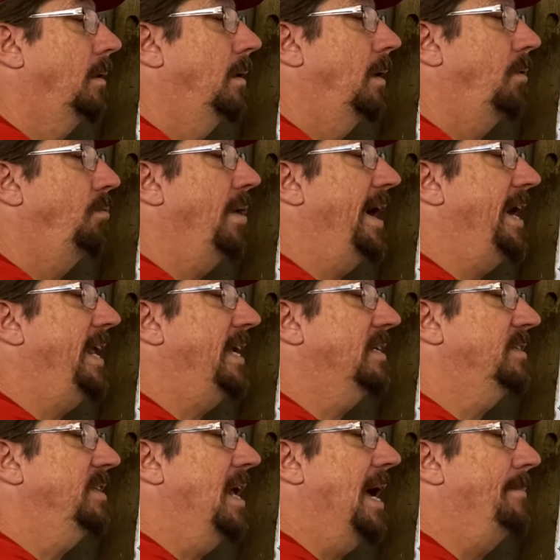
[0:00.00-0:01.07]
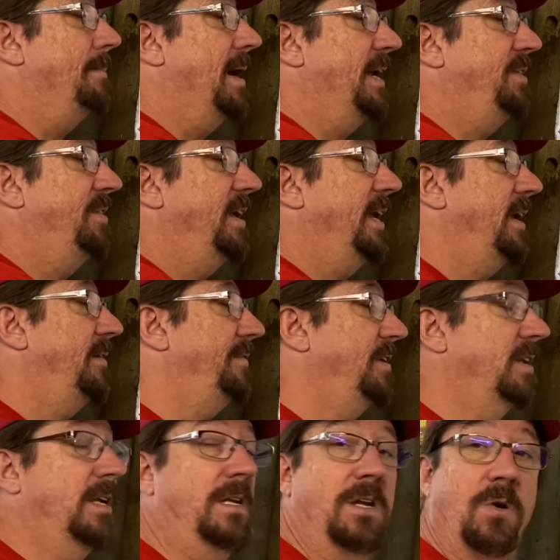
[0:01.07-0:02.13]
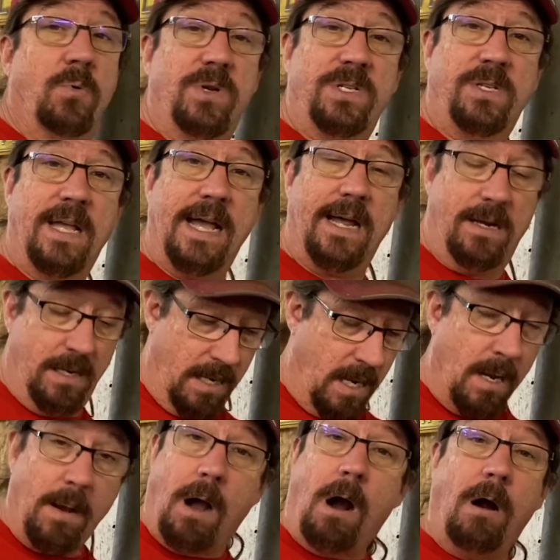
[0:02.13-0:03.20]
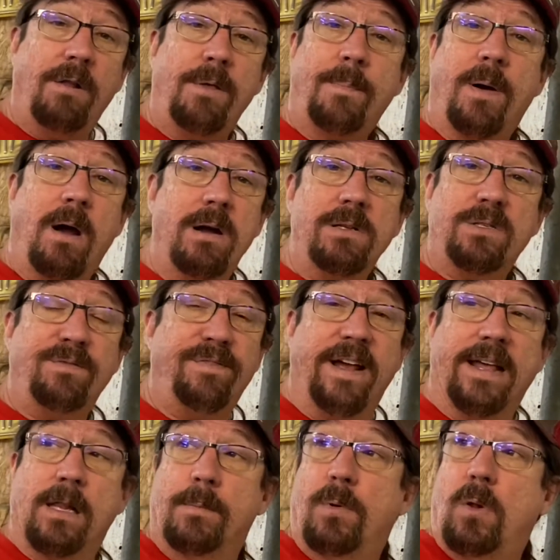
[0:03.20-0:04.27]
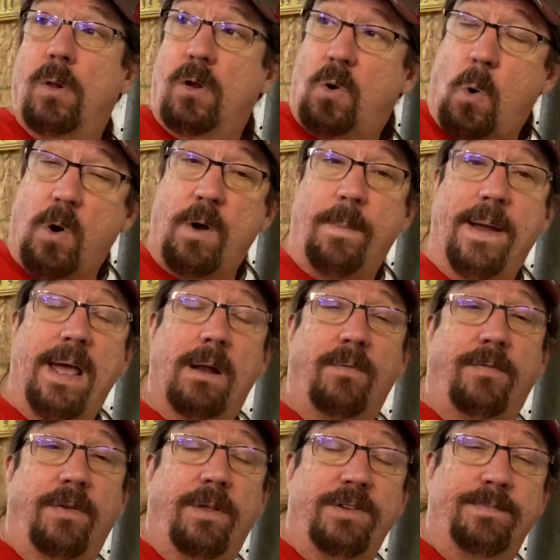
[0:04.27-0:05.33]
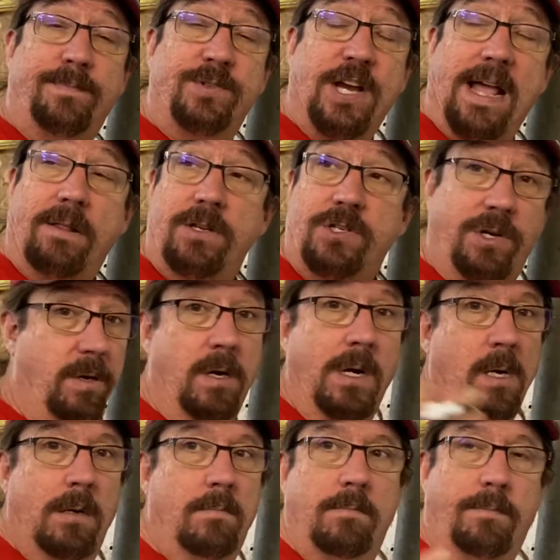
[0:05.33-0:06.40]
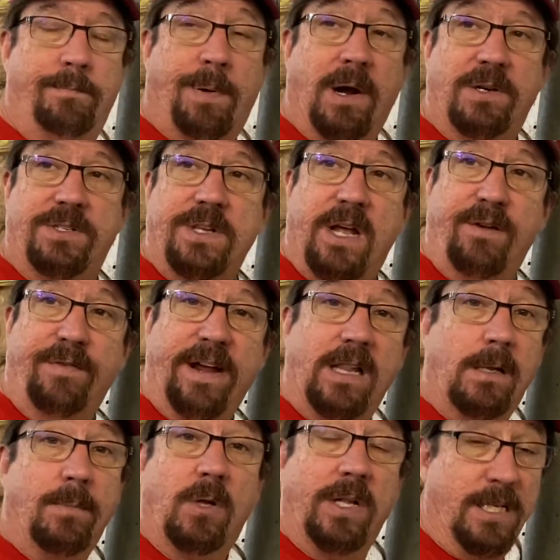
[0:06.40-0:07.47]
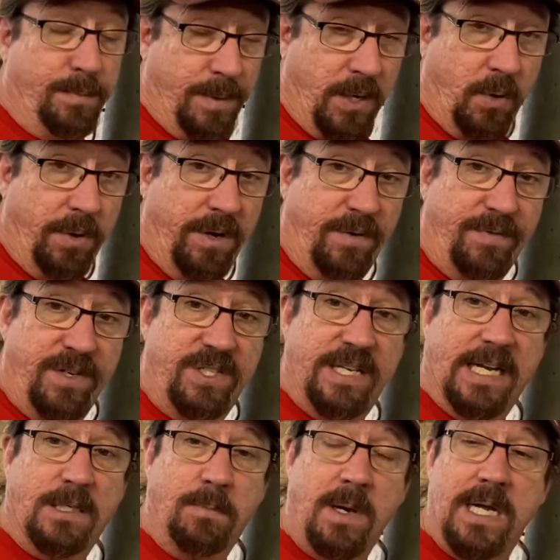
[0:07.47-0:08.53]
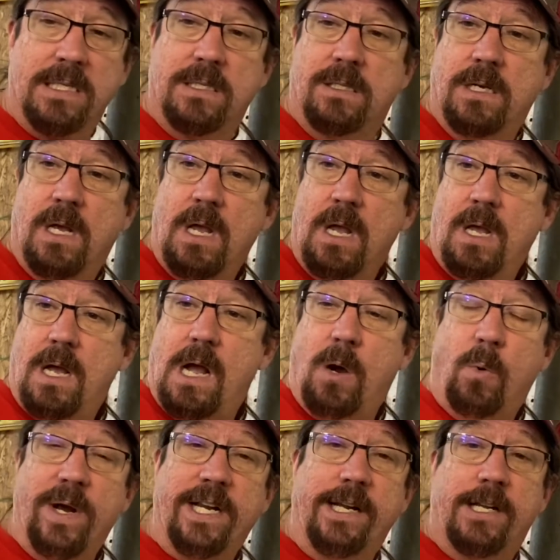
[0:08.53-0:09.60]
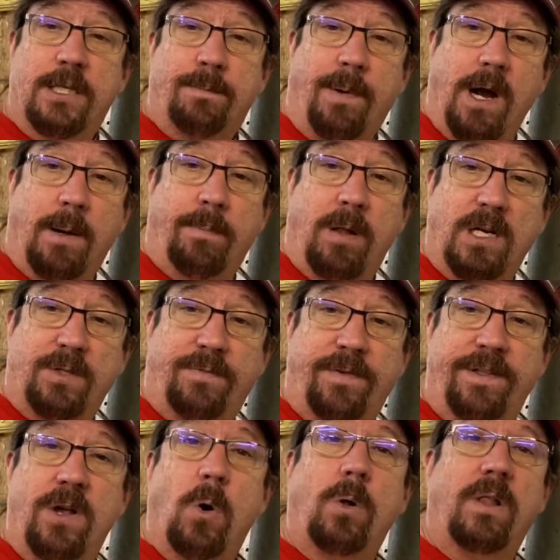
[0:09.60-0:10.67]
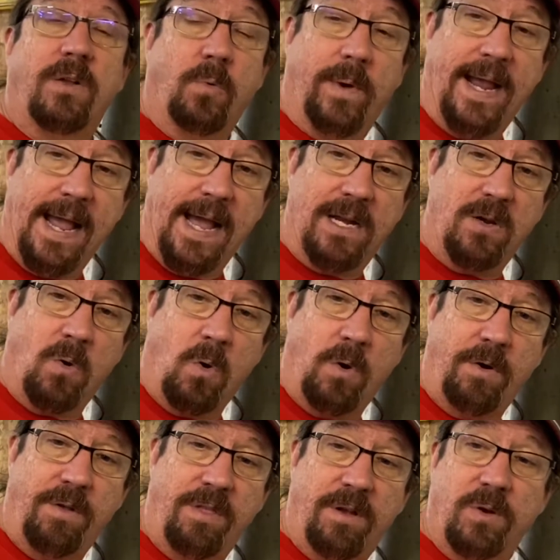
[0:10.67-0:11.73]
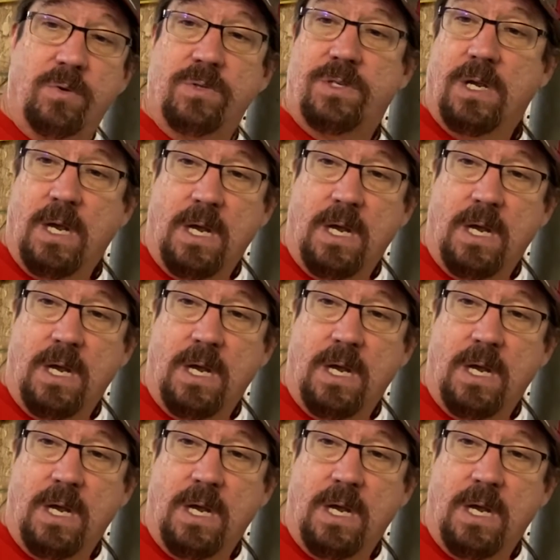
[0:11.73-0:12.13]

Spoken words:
Writing is not my thing, if you didn't notice that. Are the parts available? Quarter panel for the Challenger. Parts not available. It's been ordered for 6 months. We needed spark plugs for the Oakland. We had to order those.